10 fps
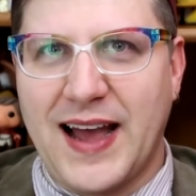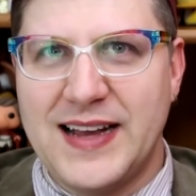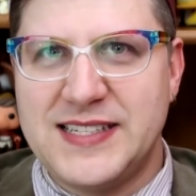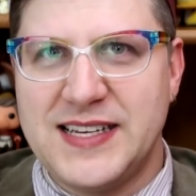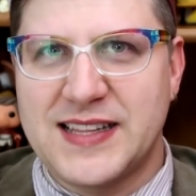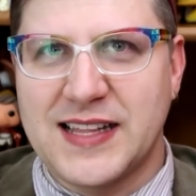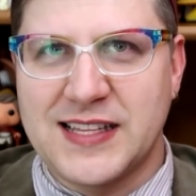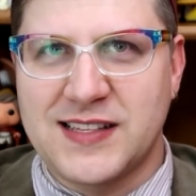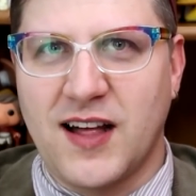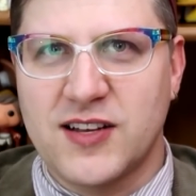idea that
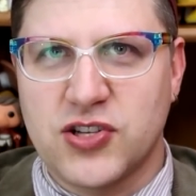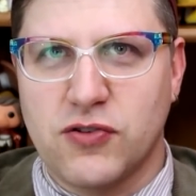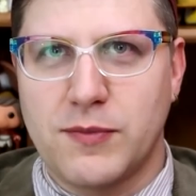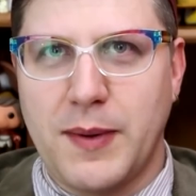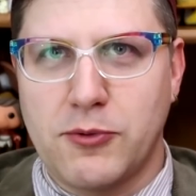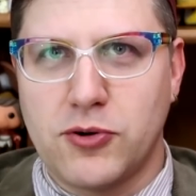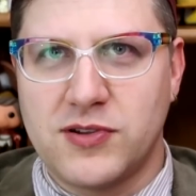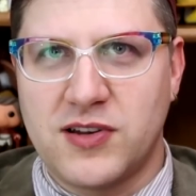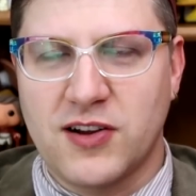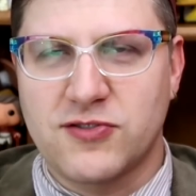the Daleks don't remember who
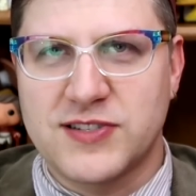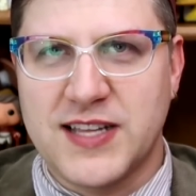the Doctor is